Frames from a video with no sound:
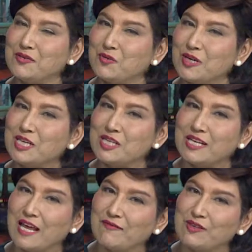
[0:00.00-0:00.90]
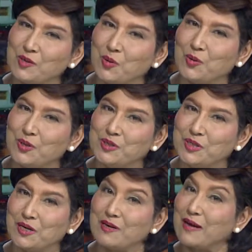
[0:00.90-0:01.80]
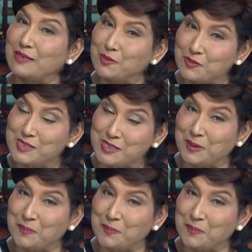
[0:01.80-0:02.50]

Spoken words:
religion have its own characteristic.